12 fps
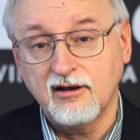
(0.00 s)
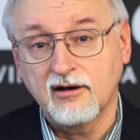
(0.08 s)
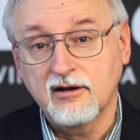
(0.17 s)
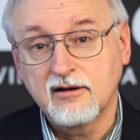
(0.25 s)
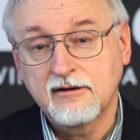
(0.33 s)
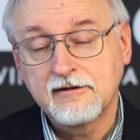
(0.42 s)
it?
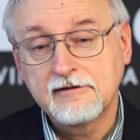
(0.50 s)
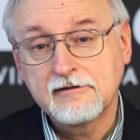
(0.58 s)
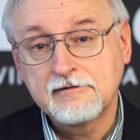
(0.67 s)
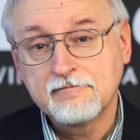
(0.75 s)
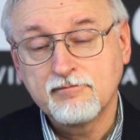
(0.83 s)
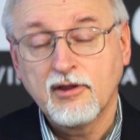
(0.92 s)

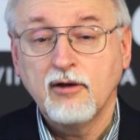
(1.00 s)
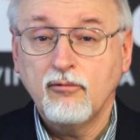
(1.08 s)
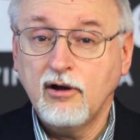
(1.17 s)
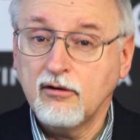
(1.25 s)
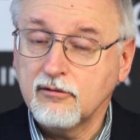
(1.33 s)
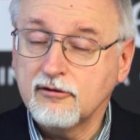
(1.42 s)

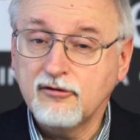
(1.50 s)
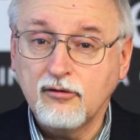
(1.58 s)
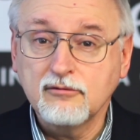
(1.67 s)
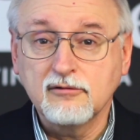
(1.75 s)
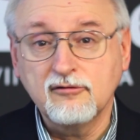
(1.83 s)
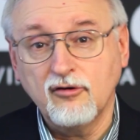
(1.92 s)
Well,
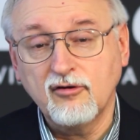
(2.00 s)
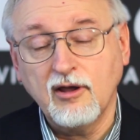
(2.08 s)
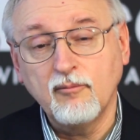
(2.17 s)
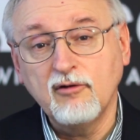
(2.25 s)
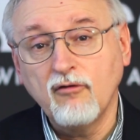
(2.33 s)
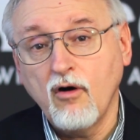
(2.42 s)
don't
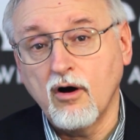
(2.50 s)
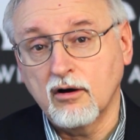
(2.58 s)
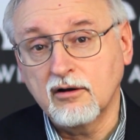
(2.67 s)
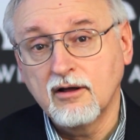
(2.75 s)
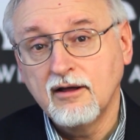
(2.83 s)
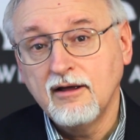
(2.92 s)
get me
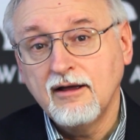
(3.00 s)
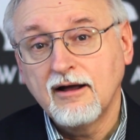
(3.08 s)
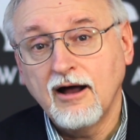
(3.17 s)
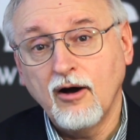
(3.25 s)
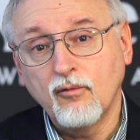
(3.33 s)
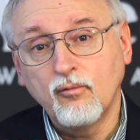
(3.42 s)
wrong.
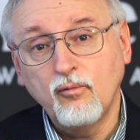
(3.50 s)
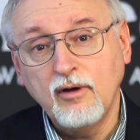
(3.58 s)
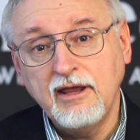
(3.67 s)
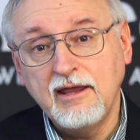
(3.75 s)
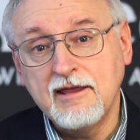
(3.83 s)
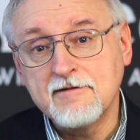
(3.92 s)

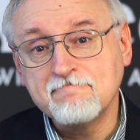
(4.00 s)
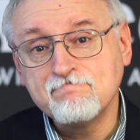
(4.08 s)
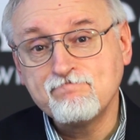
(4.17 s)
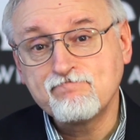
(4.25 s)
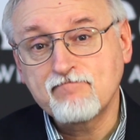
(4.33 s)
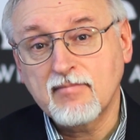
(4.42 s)
We
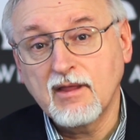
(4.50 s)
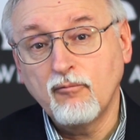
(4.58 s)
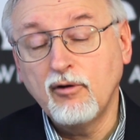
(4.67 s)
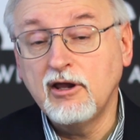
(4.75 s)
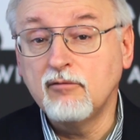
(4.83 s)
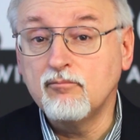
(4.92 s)

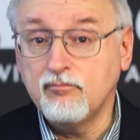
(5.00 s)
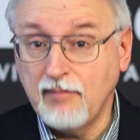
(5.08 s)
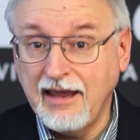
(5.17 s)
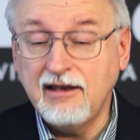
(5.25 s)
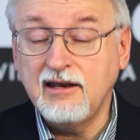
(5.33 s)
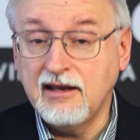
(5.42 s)

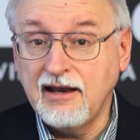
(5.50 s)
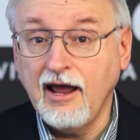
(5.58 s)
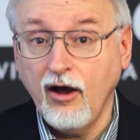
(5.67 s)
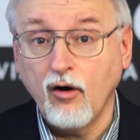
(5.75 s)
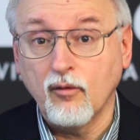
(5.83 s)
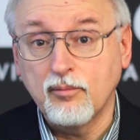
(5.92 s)
may need
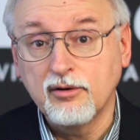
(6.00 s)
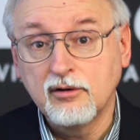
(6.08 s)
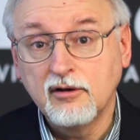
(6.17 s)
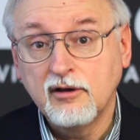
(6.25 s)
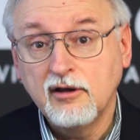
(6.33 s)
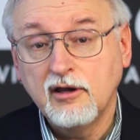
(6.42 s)
help
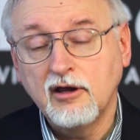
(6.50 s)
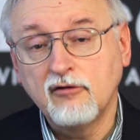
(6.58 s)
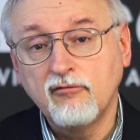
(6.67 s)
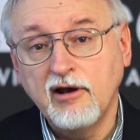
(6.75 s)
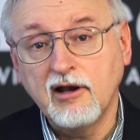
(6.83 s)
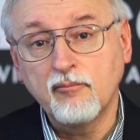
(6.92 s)

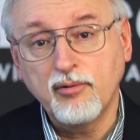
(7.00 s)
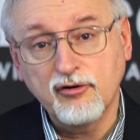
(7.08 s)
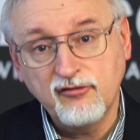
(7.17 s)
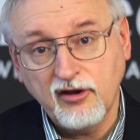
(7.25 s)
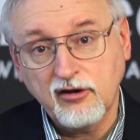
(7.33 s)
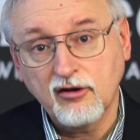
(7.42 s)
in reading
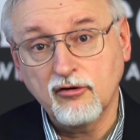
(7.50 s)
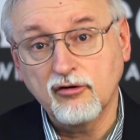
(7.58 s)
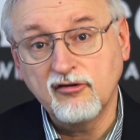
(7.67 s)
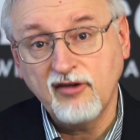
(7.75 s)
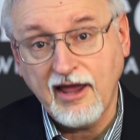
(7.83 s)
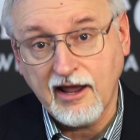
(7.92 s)
particular
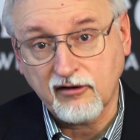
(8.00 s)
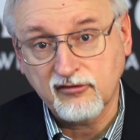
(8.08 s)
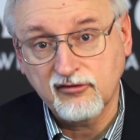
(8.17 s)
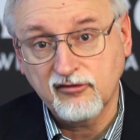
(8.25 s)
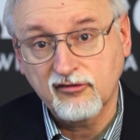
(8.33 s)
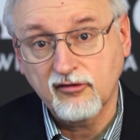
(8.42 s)

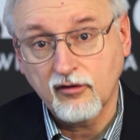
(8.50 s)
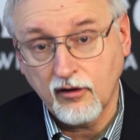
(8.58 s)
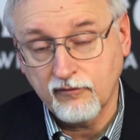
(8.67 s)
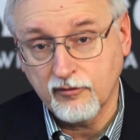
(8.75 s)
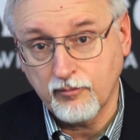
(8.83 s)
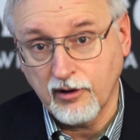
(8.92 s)
texts
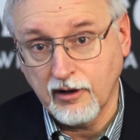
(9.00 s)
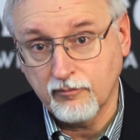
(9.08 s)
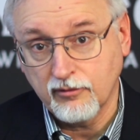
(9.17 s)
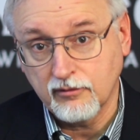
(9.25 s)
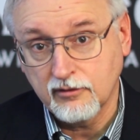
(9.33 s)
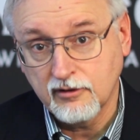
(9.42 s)
of the
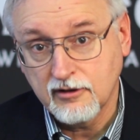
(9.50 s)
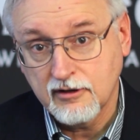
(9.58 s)
Bible,